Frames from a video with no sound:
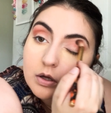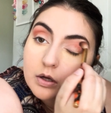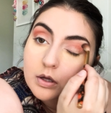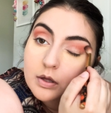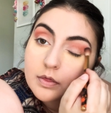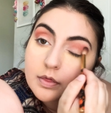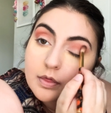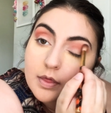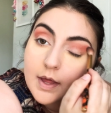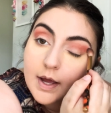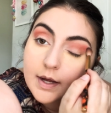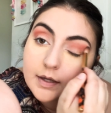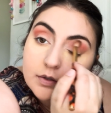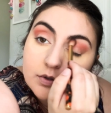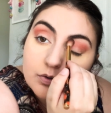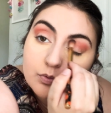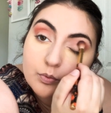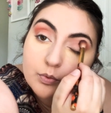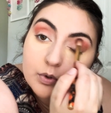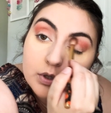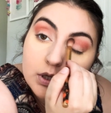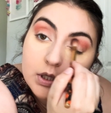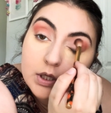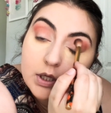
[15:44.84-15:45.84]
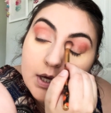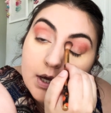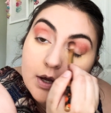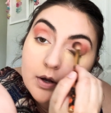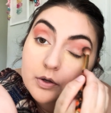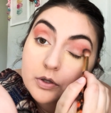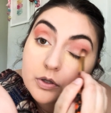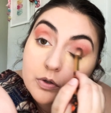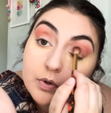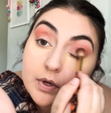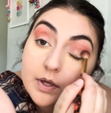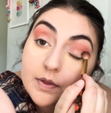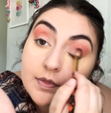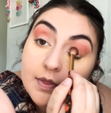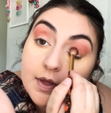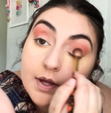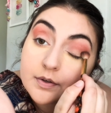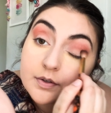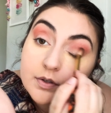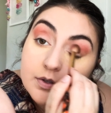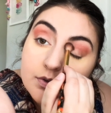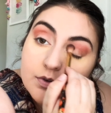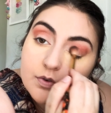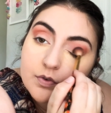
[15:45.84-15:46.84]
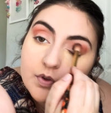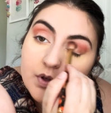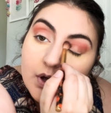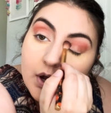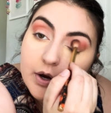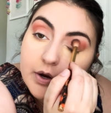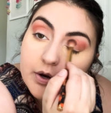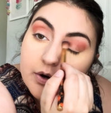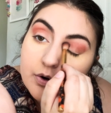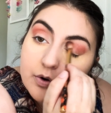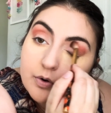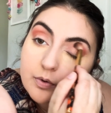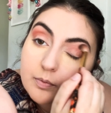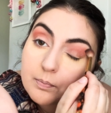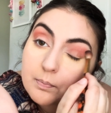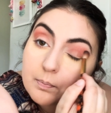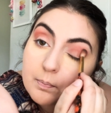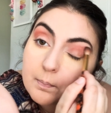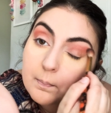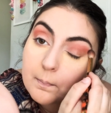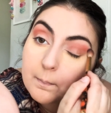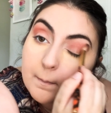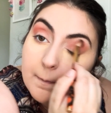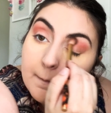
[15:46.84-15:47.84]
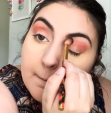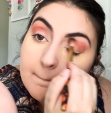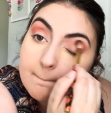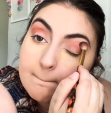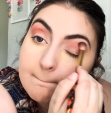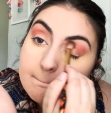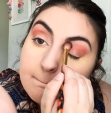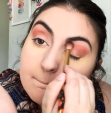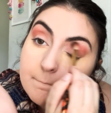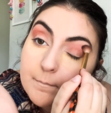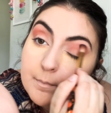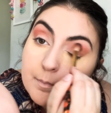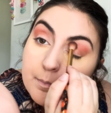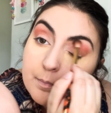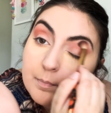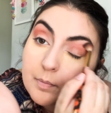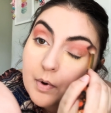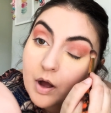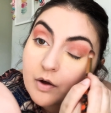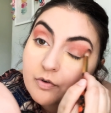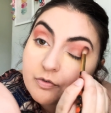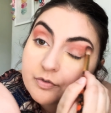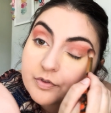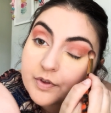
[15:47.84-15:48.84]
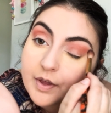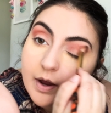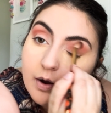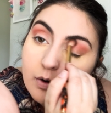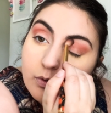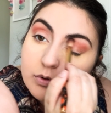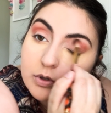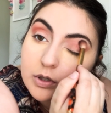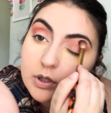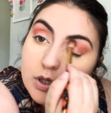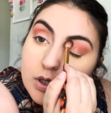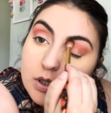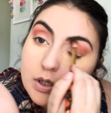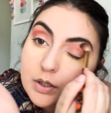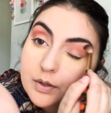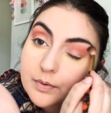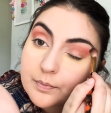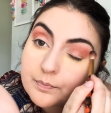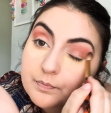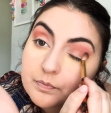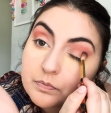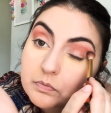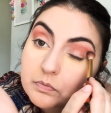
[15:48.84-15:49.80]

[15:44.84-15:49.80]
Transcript: And that's really how you get that desired buffed out look.